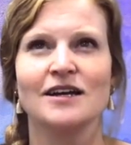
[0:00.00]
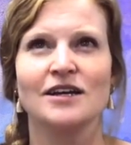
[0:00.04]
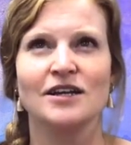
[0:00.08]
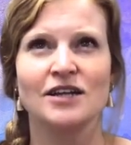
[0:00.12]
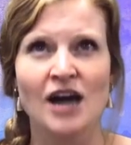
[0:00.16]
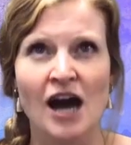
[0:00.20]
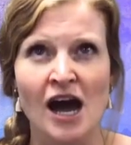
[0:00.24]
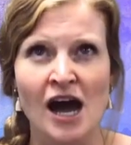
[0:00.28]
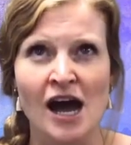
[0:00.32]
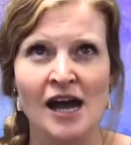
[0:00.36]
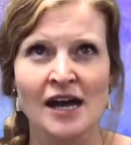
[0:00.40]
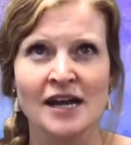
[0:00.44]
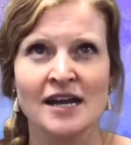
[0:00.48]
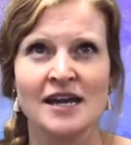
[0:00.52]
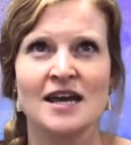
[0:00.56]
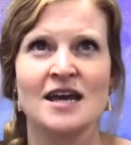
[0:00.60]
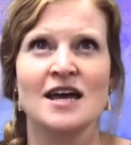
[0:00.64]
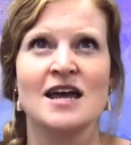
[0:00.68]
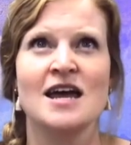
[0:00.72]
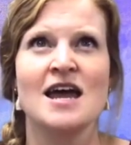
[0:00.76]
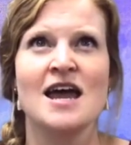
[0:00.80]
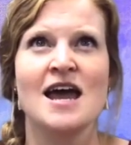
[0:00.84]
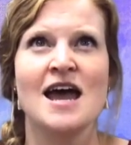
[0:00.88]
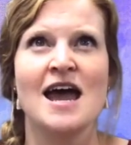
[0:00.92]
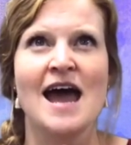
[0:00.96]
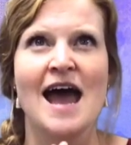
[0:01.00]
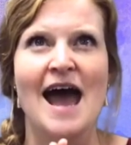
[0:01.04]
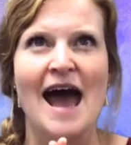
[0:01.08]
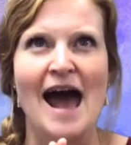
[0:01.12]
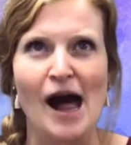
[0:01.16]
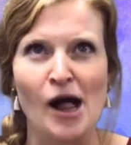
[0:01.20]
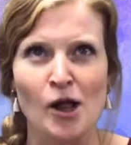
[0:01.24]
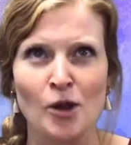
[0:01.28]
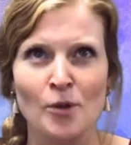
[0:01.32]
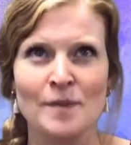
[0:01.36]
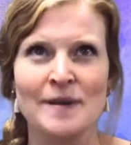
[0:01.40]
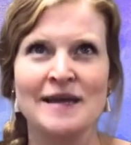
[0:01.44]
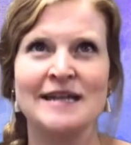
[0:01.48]
"God,
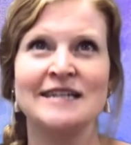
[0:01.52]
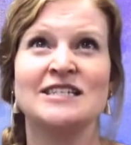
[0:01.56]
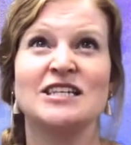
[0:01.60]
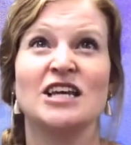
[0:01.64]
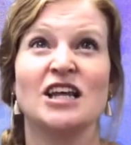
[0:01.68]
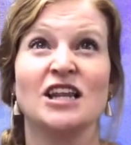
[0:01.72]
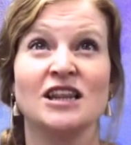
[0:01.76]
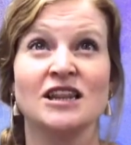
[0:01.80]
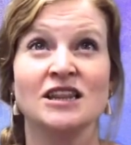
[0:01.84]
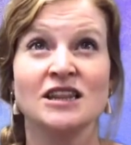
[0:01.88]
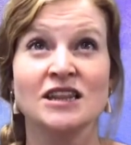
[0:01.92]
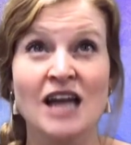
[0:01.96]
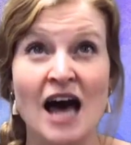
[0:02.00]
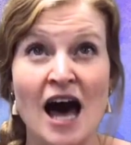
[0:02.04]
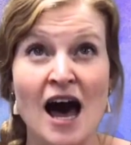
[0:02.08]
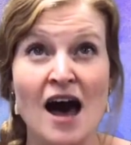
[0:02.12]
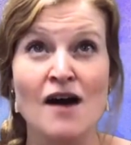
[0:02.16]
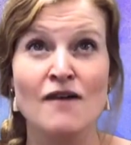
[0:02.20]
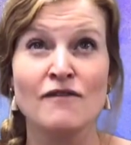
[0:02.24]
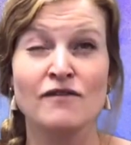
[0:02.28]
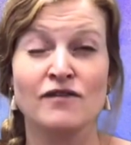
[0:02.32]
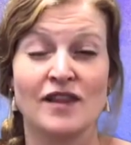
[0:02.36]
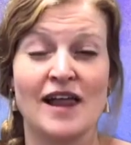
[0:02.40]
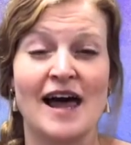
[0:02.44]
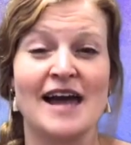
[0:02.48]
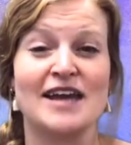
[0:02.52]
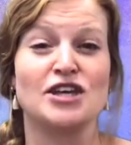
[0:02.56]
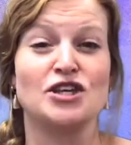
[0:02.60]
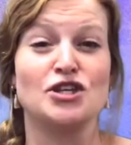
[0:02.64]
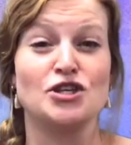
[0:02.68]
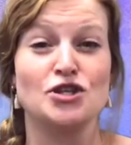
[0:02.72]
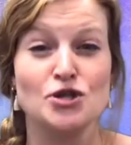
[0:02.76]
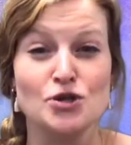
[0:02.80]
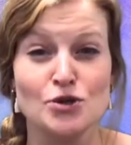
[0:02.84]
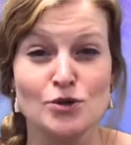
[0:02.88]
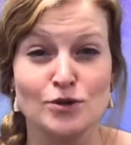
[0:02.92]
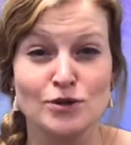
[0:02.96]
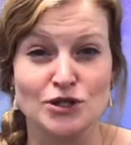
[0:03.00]
help me to love
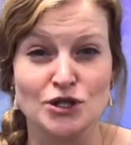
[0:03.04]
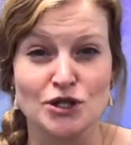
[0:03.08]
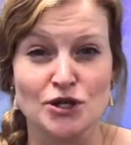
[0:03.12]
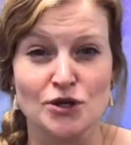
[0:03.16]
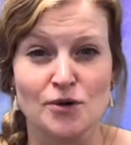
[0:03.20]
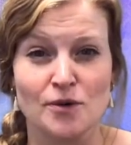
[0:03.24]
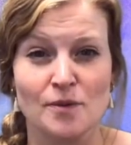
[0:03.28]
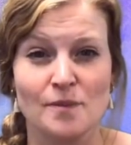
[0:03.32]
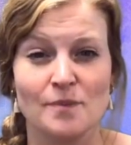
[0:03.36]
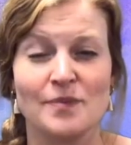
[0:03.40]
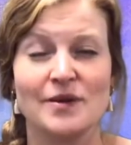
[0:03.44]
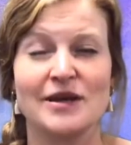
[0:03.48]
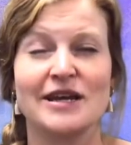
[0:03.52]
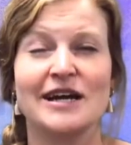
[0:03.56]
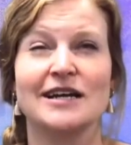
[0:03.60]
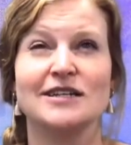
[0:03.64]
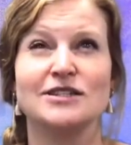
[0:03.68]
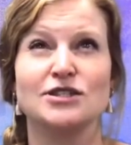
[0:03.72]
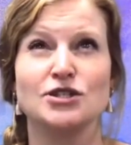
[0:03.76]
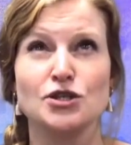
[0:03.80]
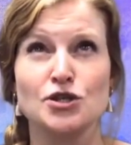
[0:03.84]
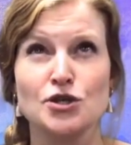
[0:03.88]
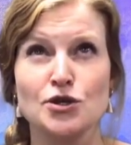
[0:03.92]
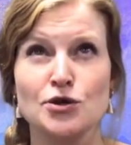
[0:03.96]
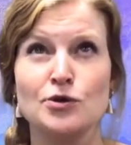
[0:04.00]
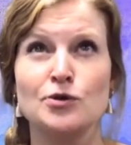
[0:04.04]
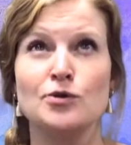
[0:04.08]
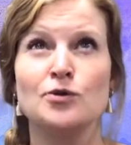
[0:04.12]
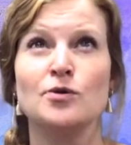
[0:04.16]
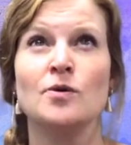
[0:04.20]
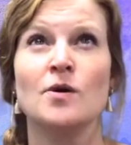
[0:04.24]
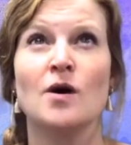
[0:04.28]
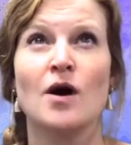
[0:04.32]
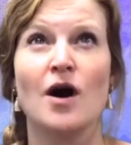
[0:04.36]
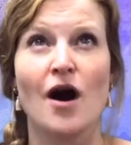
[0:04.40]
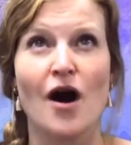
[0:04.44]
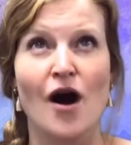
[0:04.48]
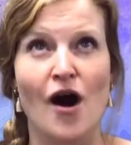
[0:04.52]
like you do because
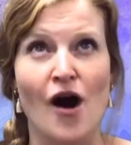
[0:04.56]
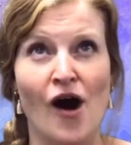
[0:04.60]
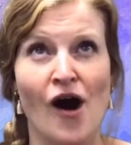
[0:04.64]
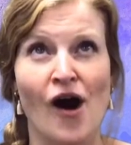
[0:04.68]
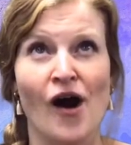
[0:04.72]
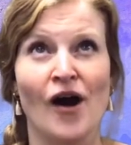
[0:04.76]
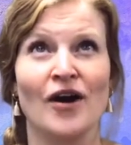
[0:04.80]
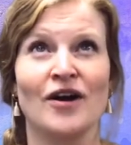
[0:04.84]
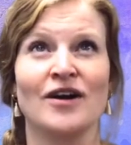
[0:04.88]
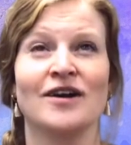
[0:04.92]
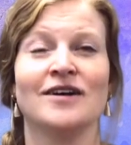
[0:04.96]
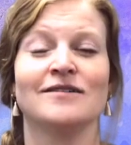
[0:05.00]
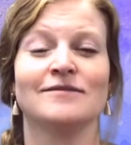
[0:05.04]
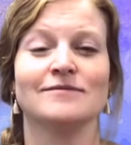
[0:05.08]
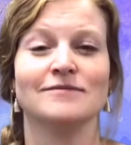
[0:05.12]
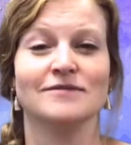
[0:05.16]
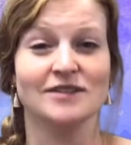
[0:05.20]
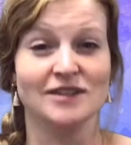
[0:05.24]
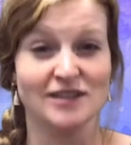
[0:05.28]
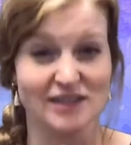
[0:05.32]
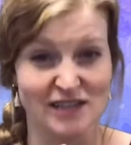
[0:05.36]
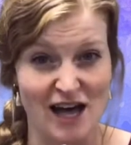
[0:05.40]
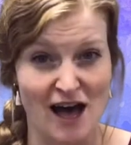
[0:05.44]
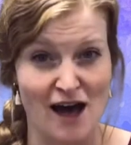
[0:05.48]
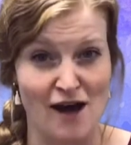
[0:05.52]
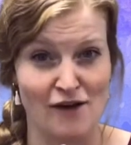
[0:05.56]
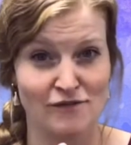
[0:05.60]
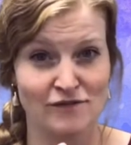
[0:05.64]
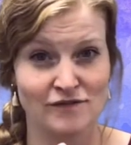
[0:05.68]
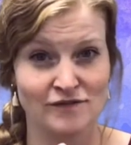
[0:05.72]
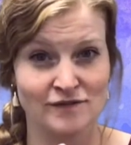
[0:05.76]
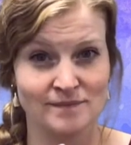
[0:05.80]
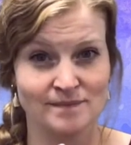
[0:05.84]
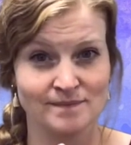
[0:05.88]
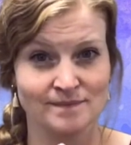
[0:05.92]
you are love."